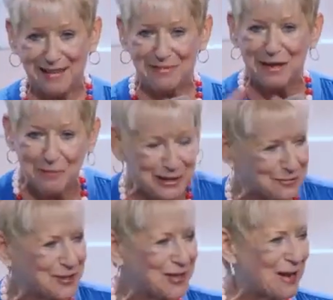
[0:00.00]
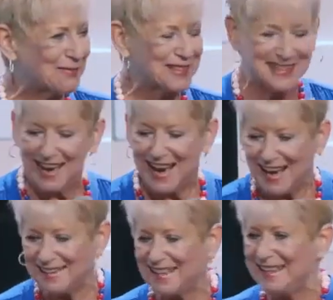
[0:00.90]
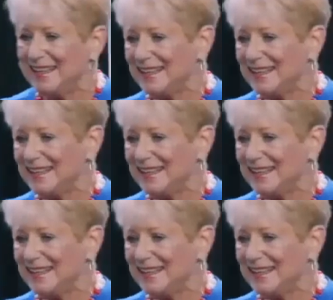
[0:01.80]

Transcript: But I went to his office, and they